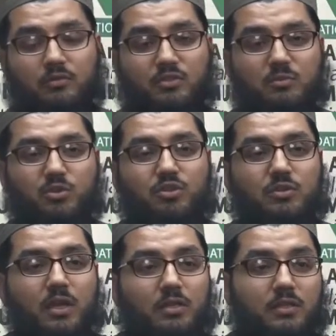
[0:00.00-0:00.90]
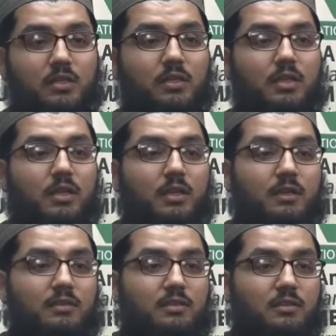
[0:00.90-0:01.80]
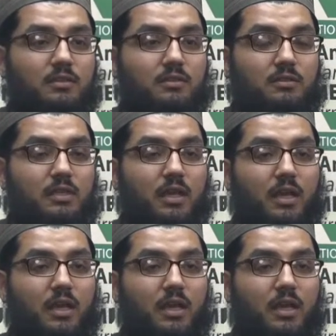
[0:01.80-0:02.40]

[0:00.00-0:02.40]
spirituality the